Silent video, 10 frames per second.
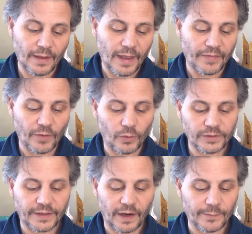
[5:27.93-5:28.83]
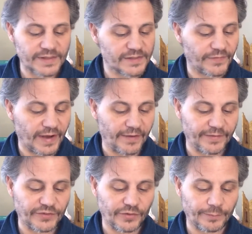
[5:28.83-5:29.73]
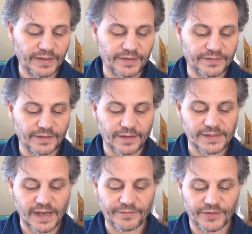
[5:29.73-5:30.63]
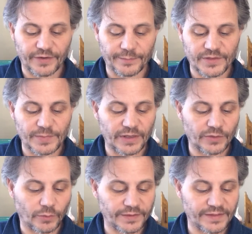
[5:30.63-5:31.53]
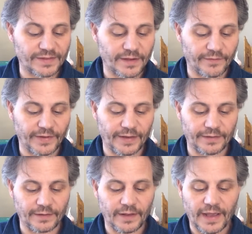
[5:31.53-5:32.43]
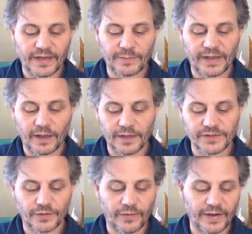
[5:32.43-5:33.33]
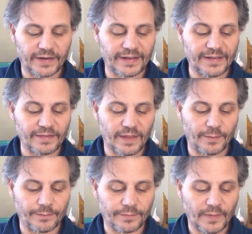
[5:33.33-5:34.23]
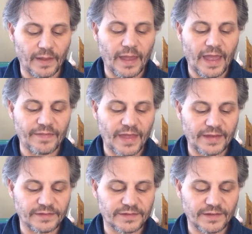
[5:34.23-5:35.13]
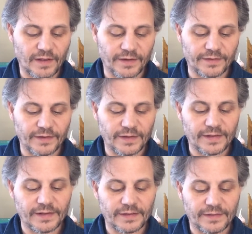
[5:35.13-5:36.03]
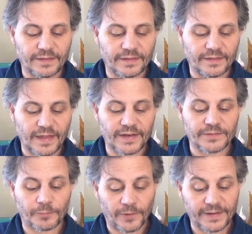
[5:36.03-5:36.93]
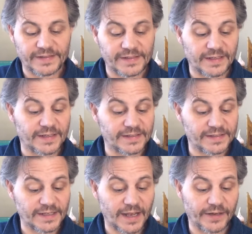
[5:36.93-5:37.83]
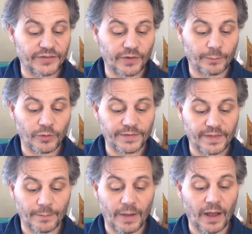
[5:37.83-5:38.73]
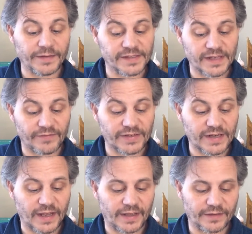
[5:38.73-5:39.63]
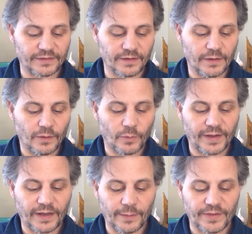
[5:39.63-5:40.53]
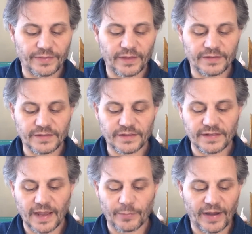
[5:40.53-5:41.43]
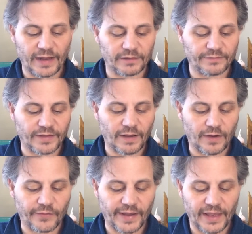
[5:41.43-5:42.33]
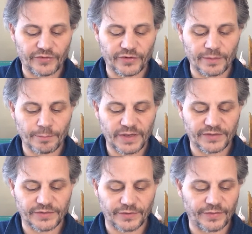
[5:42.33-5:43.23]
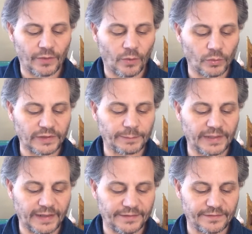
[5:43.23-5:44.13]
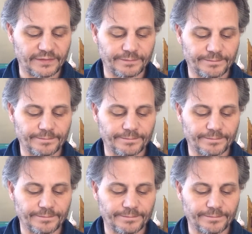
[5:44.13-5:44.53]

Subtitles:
And the holy garments of Aaron shall be his sons after him, to be anointed therein, and to be consecrated in them. And that son that is priest in his stead shall put them on 7 days, when he cometh into the tabernacle of the congregation to minister in the holy place.